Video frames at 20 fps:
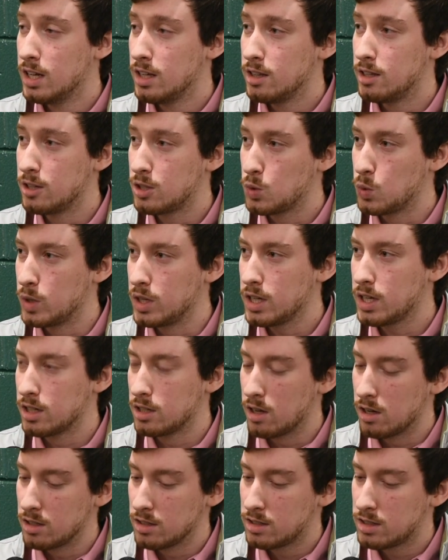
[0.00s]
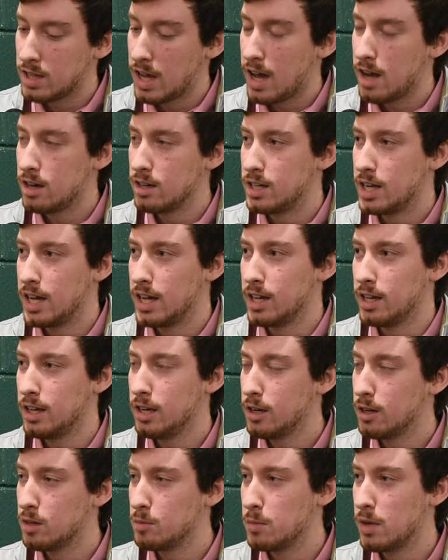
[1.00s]
this week and on Saturday
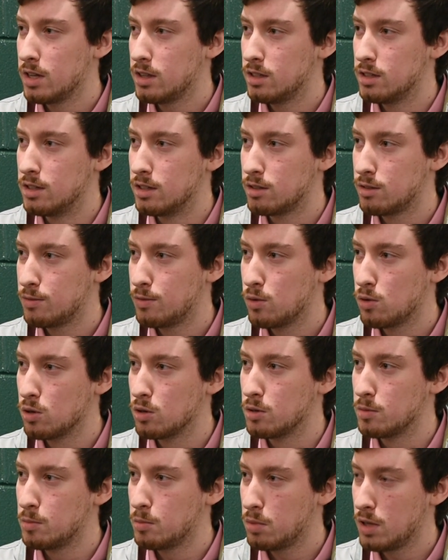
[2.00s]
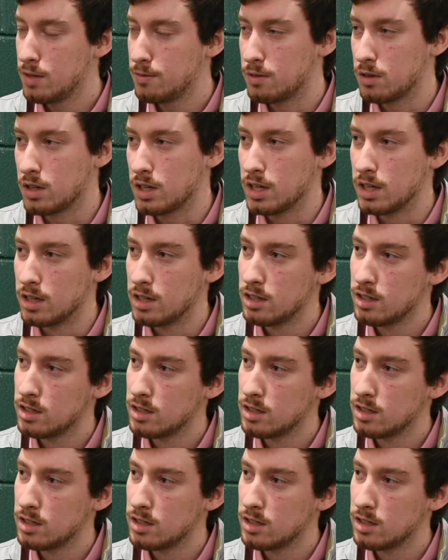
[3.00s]
here at Methodist for Play4Kay.